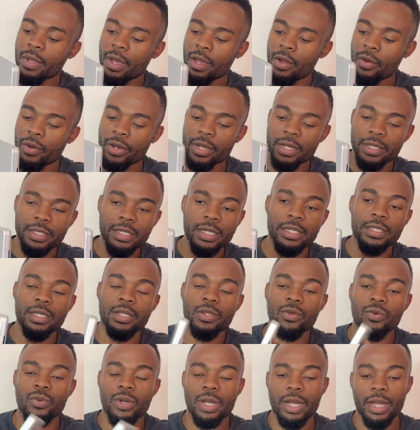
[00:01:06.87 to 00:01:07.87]
orientation
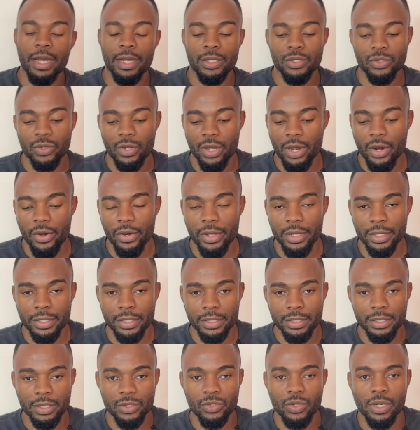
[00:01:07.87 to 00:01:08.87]
you would like to carry it,
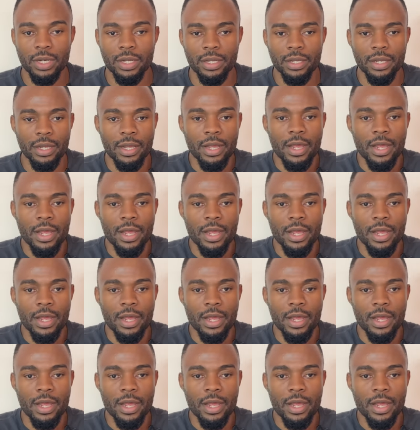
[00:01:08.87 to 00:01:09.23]
it's actually